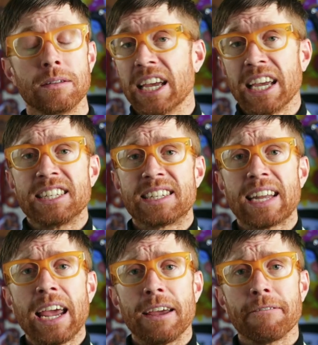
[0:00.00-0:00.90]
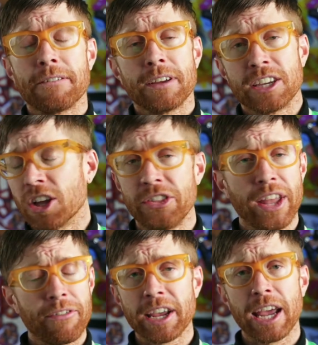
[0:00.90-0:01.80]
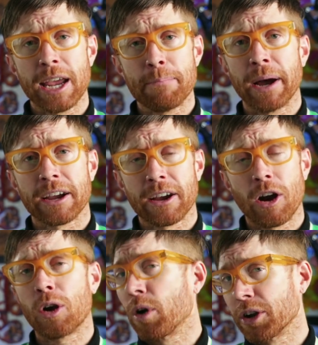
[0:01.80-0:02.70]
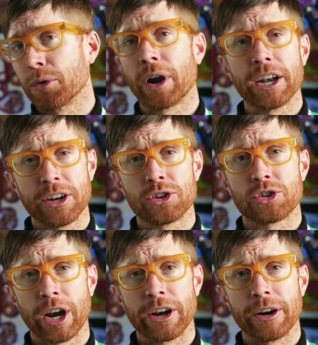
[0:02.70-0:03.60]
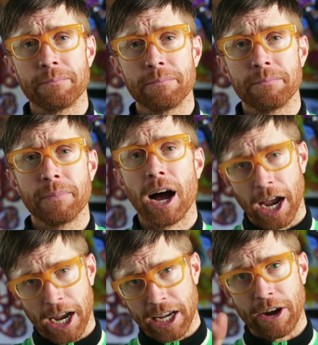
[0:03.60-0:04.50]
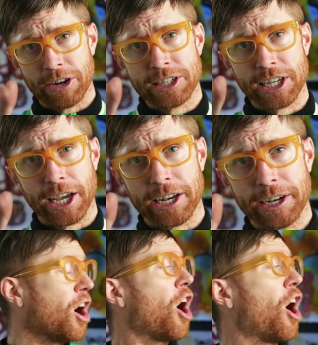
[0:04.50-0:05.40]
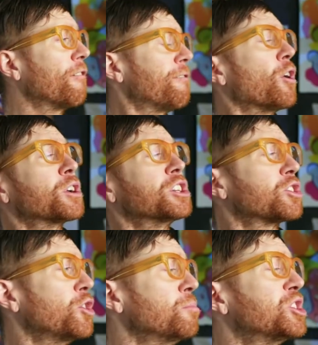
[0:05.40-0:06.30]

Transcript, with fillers: It's safe. You'll never get hit by a car while you're riding your trainer. I guarantee it. Our focus group